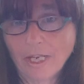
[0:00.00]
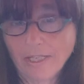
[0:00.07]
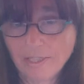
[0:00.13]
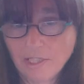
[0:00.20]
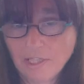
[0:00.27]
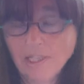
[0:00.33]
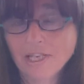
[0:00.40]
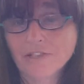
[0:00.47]
that
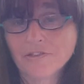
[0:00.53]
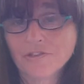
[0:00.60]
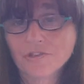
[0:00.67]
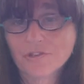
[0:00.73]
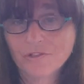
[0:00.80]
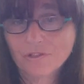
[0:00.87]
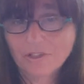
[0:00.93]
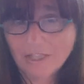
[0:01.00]
he can
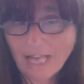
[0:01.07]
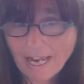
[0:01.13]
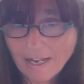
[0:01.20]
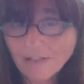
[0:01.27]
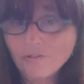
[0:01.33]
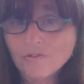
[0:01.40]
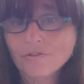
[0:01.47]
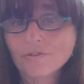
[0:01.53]
set
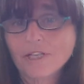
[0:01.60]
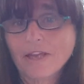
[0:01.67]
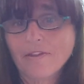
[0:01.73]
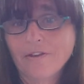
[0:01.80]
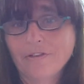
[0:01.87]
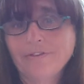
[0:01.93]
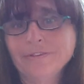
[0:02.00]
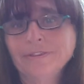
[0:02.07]
it
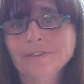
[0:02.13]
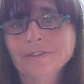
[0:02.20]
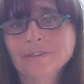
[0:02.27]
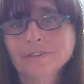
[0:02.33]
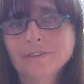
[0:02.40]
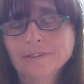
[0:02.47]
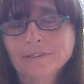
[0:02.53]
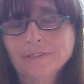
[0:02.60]
together,
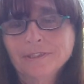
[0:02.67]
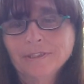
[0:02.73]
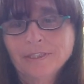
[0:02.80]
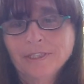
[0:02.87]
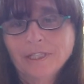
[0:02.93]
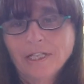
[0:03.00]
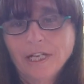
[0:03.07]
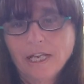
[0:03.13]

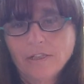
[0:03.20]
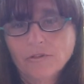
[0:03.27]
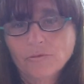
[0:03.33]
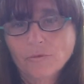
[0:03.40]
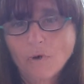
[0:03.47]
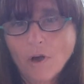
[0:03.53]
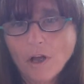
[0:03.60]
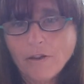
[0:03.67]
and
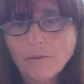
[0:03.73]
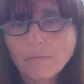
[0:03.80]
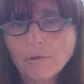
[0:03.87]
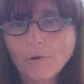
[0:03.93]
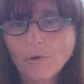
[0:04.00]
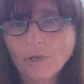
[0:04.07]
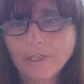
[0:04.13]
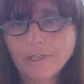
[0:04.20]
through all the
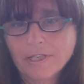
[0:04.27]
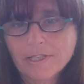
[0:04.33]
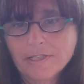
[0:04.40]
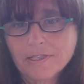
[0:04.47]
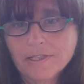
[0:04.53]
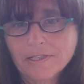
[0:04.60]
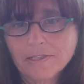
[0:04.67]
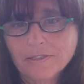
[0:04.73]

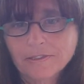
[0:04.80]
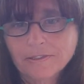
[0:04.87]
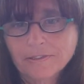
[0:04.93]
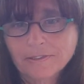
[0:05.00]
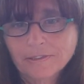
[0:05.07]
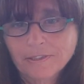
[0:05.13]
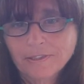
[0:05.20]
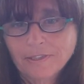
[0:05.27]
brokenness
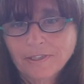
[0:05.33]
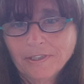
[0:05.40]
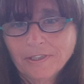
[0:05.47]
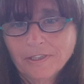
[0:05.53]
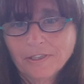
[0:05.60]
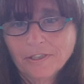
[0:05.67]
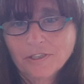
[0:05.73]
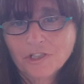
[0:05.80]

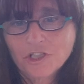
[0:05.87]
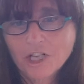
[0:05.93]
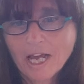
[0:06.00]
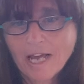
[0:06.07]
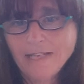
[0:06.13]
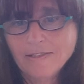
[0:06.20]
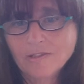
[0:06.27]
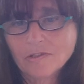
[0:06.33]

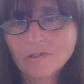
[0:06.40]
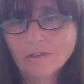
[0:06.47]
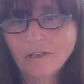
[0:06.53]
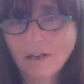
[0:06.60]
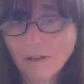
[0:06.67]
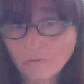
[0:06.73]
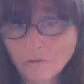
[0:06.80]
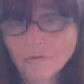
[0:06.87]
shines the
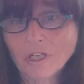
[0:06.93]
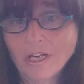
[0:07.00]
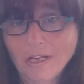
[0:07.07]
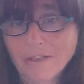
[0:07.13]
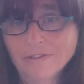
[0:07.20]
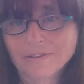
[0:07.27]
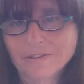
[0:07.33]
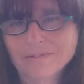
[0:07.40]
love of
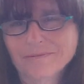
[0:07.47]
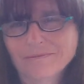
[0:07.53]
God,